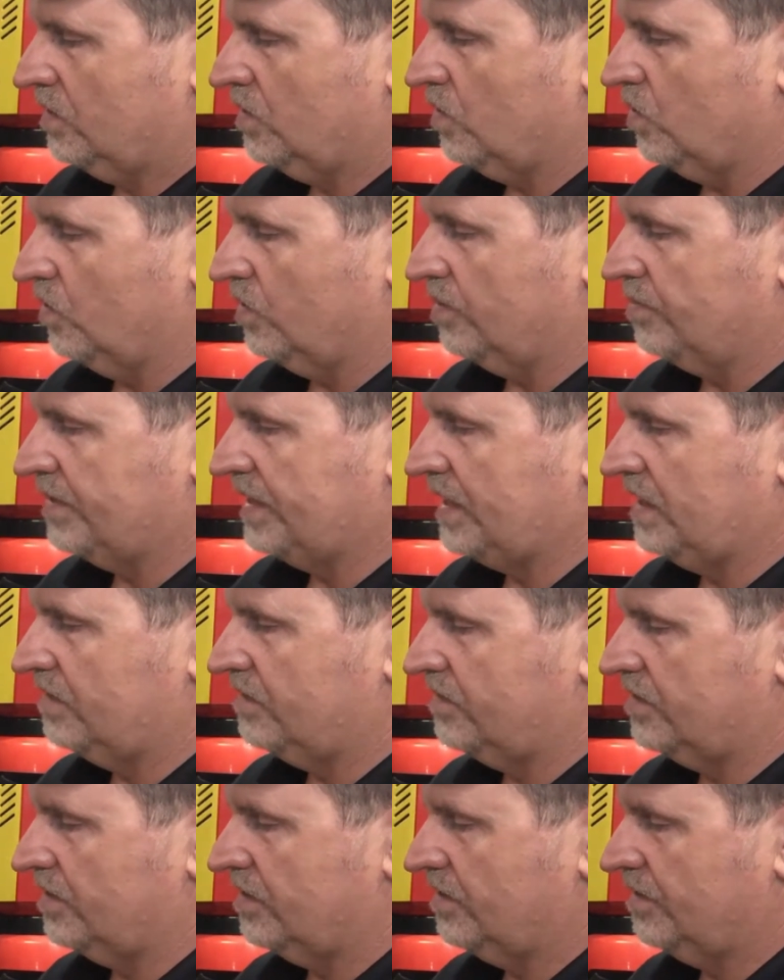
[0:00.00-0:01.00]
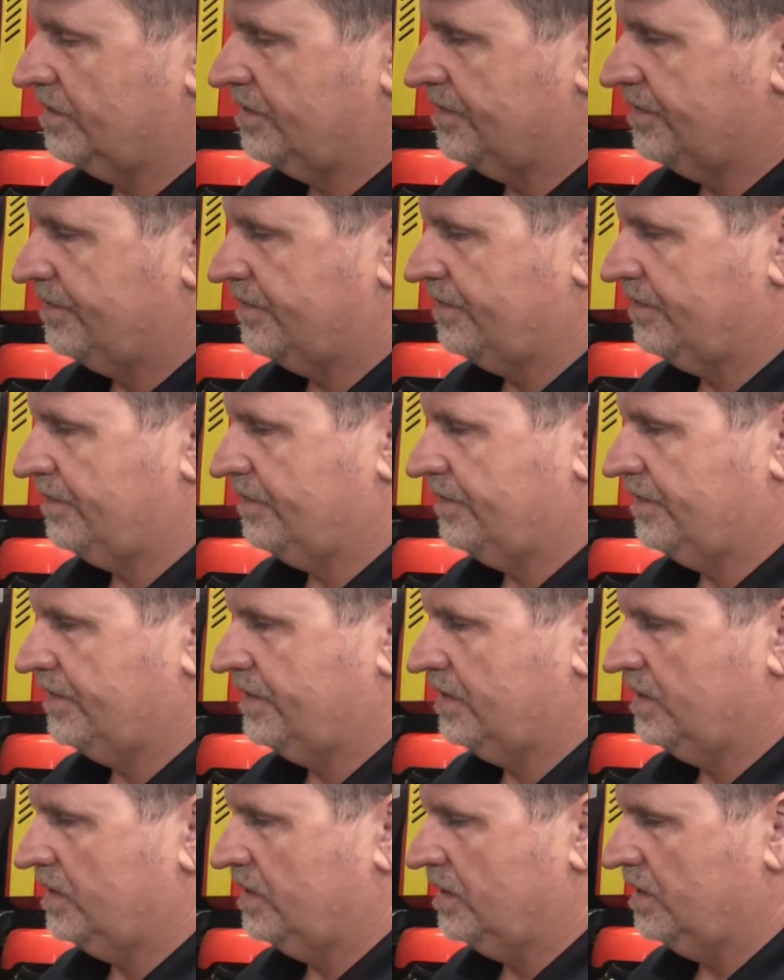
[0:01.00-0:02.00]
Hold them against there.
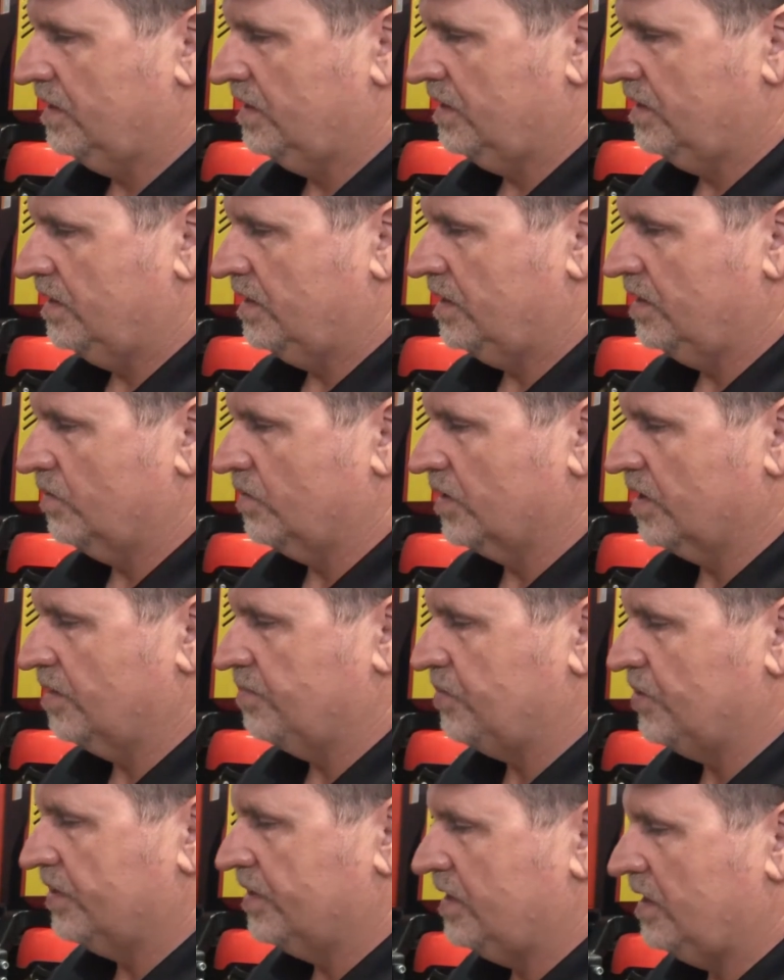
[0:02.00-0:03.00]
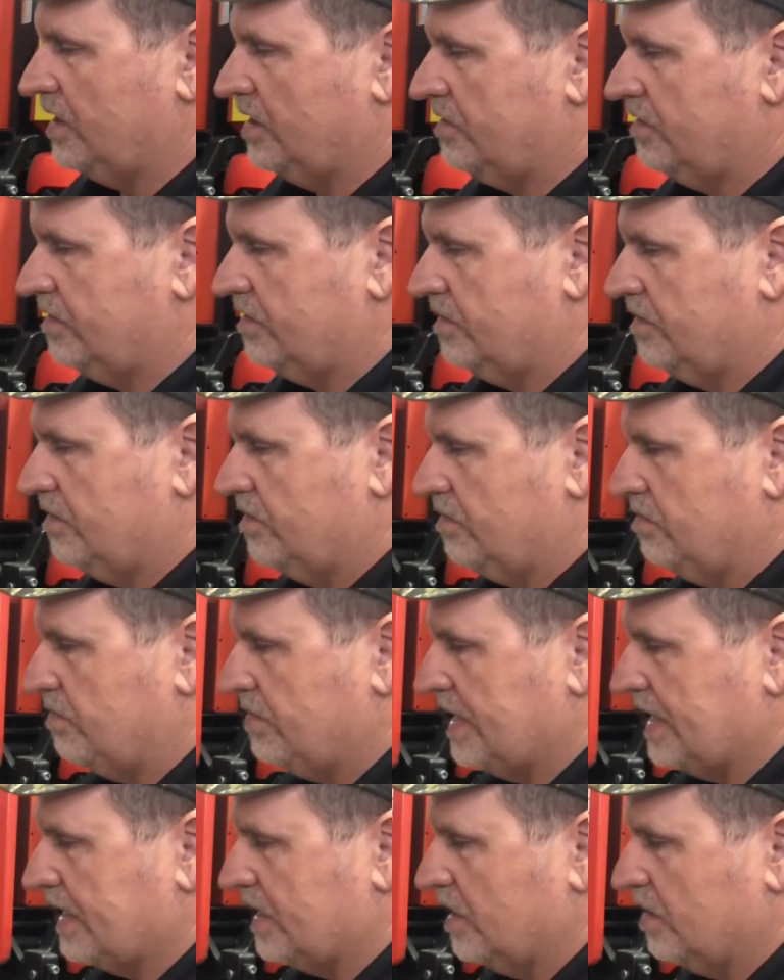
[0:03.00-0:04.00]
Then we're going to put this
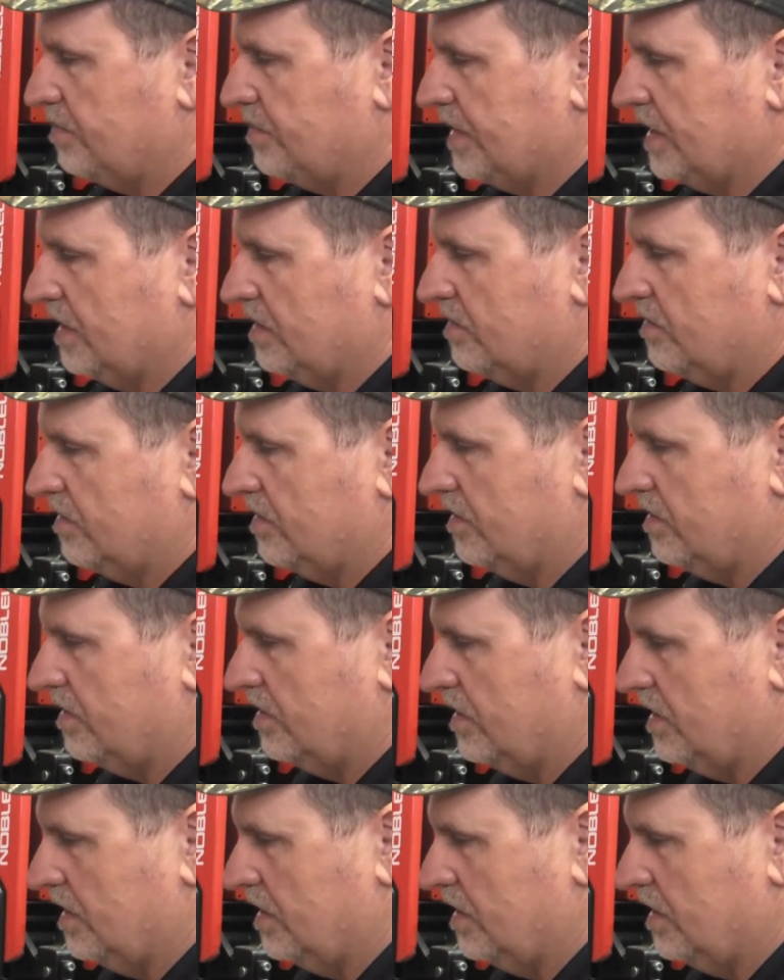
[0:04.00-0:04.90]
back up against the